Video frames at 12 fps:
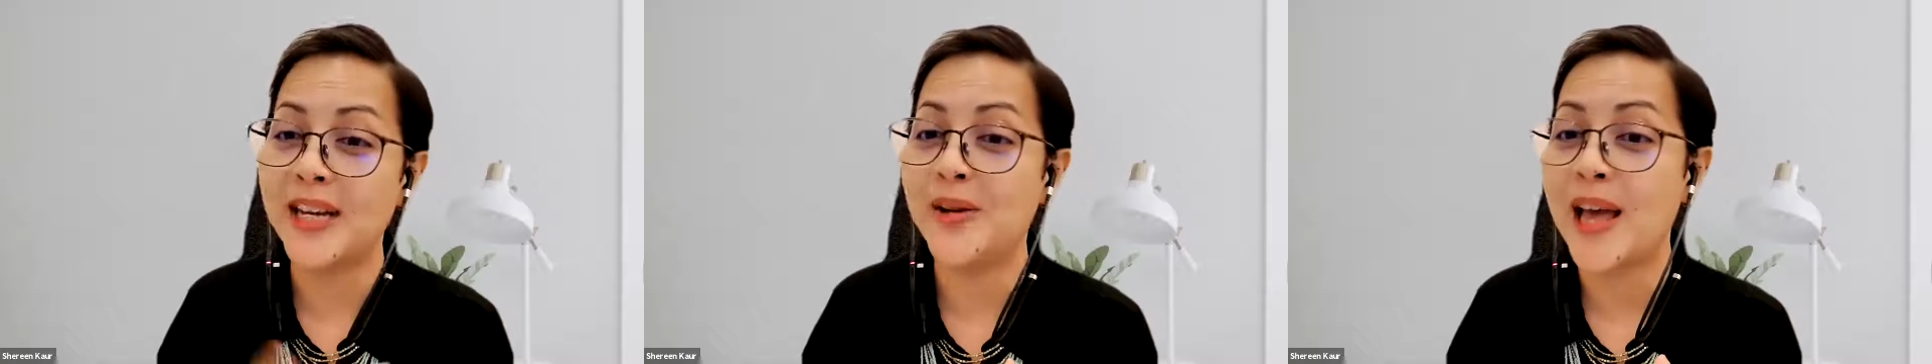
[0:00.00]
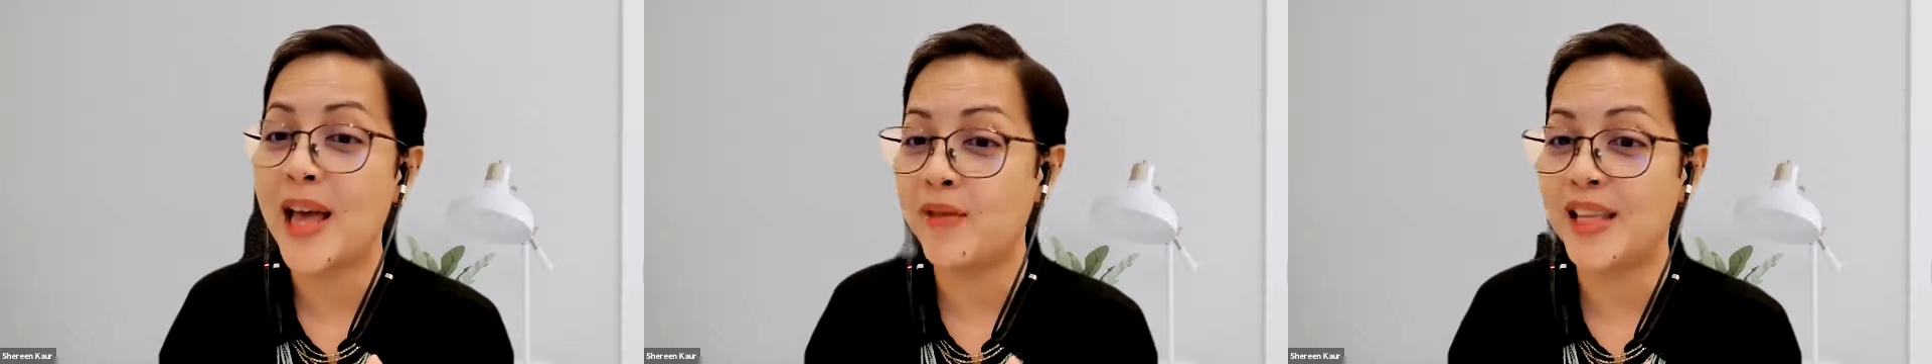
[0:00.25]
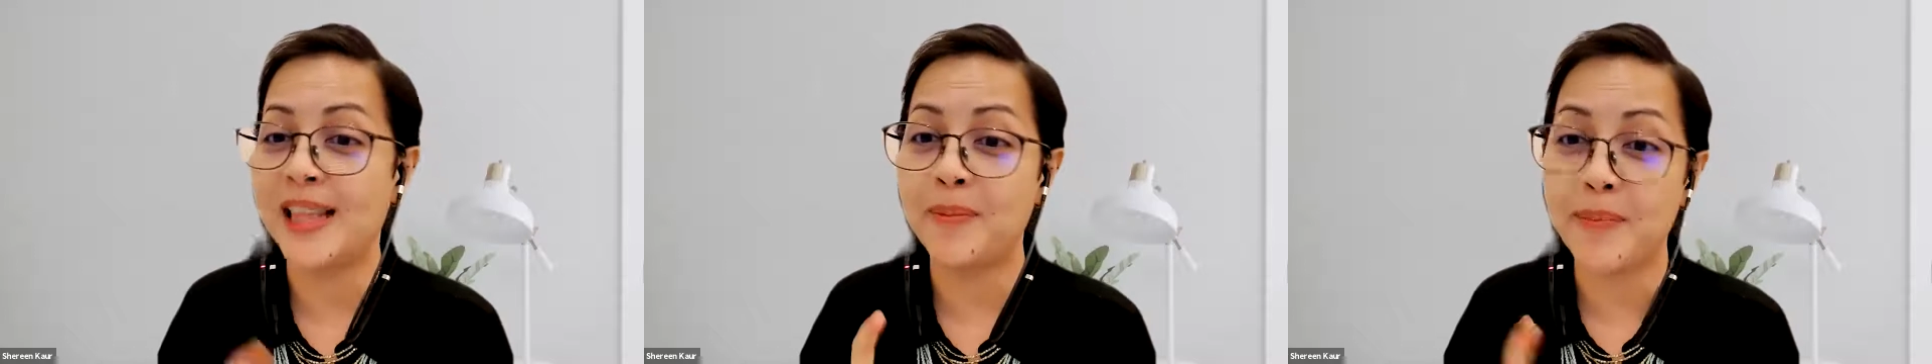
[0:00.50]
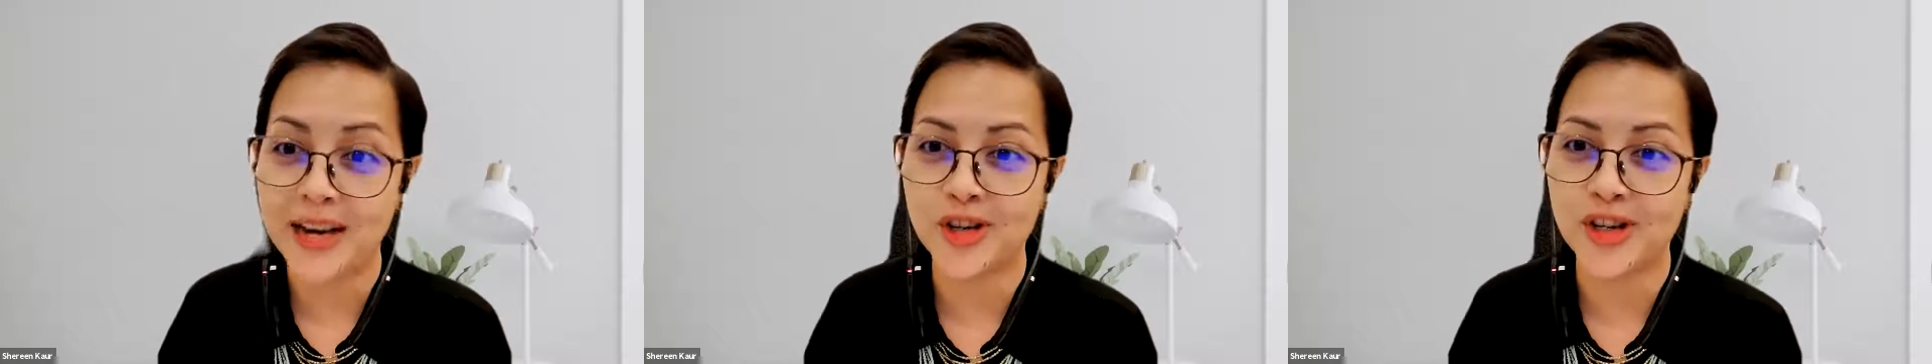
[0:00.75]
having the
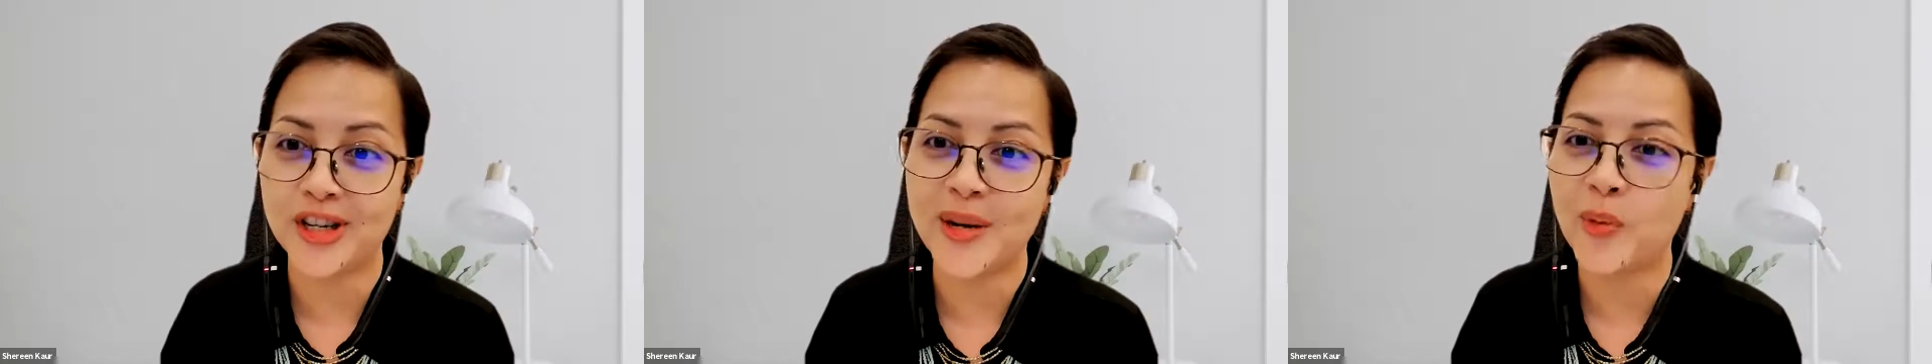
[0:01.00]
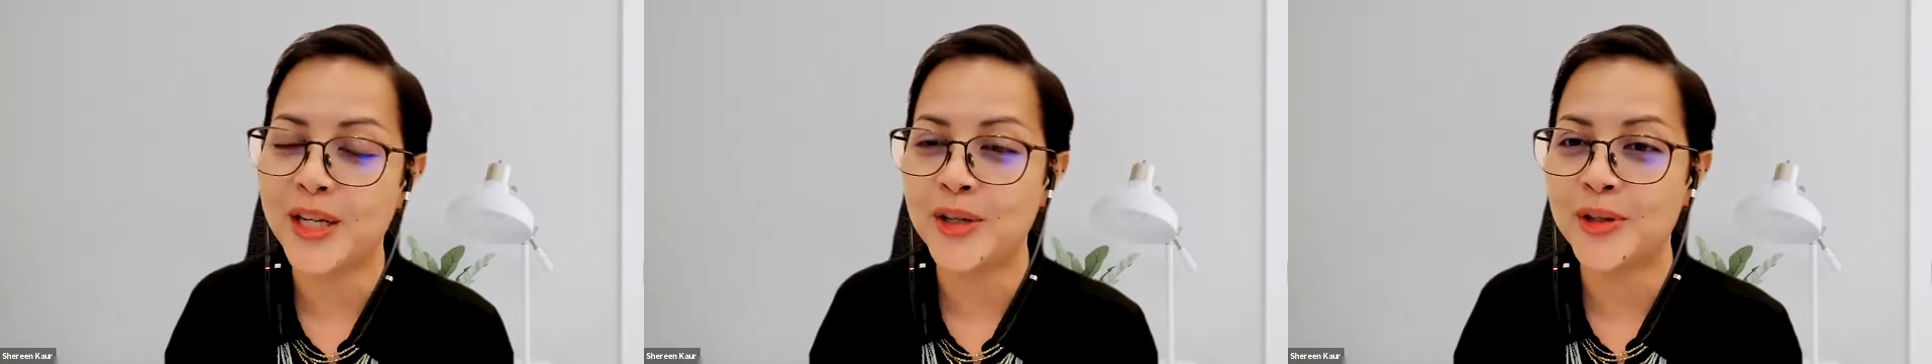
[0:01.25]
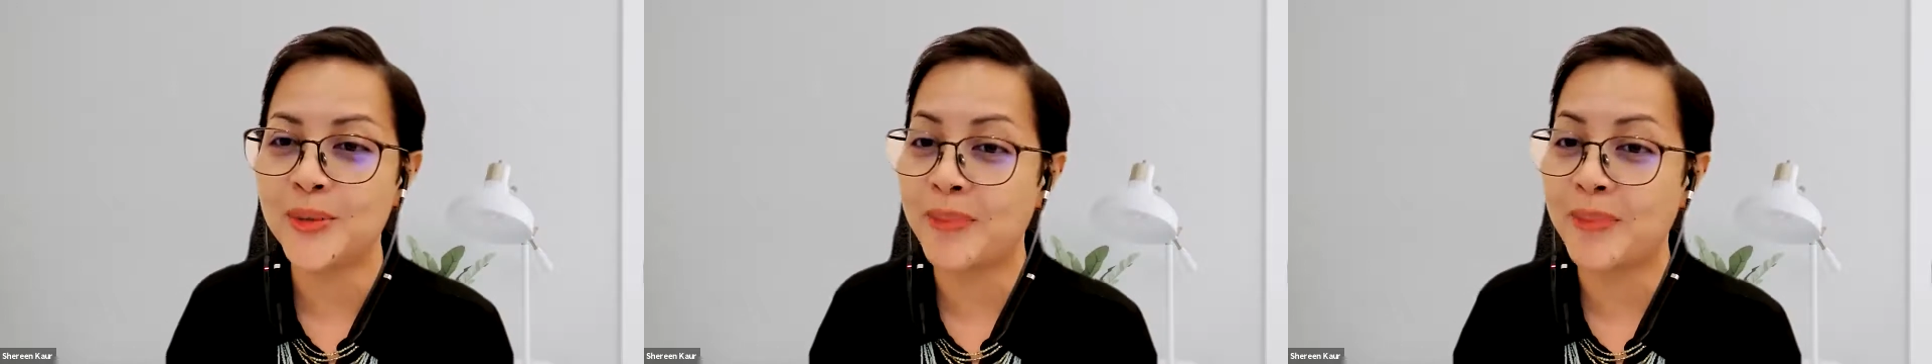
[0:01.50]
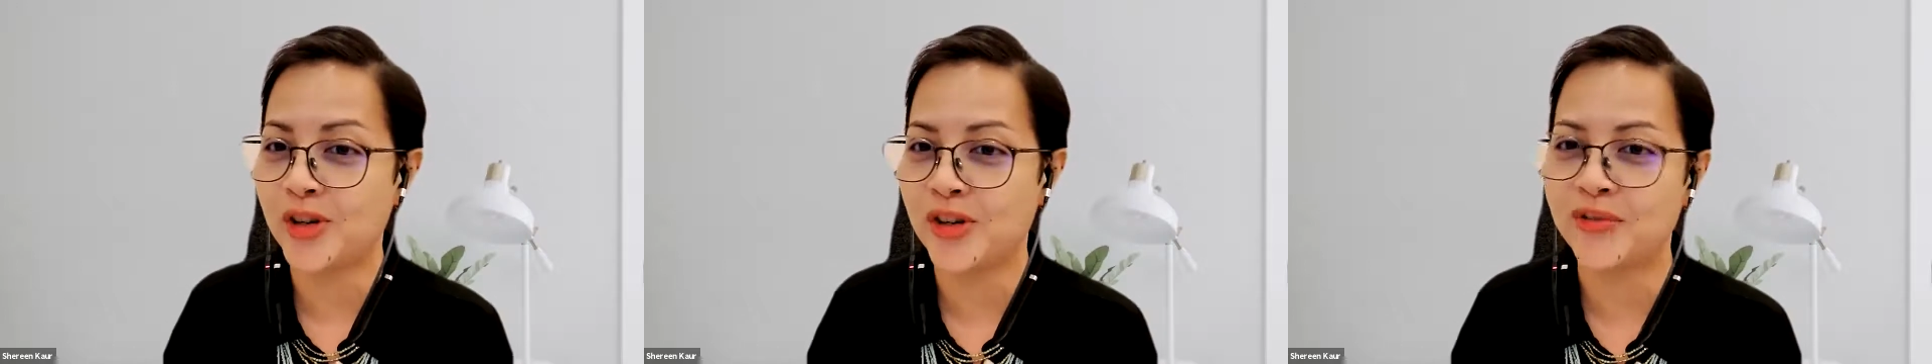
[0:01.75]
passion in what you do,
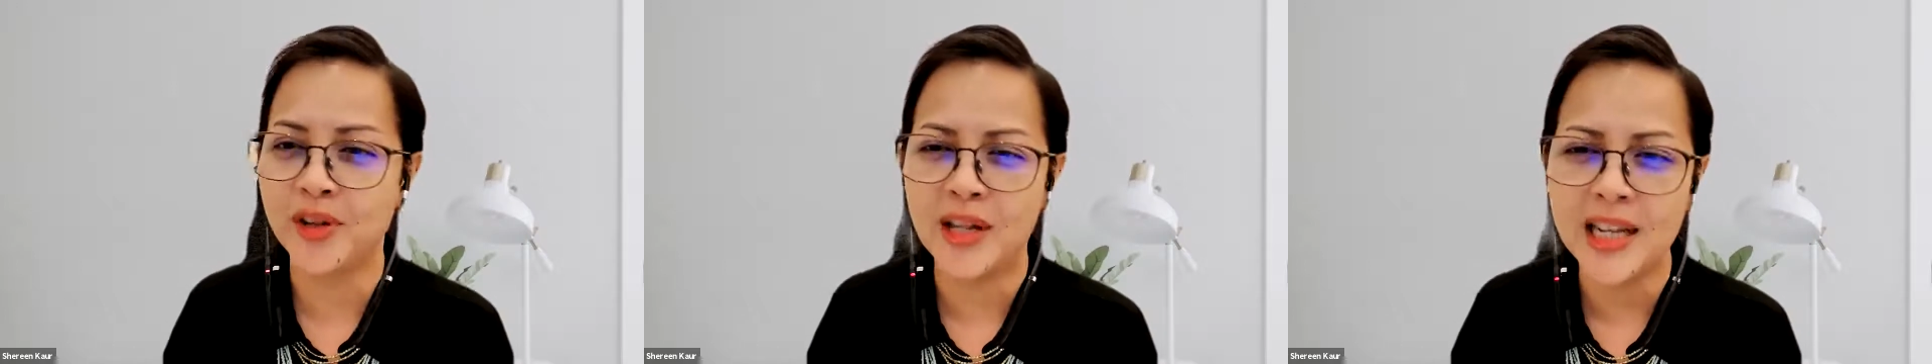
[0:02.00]
passion for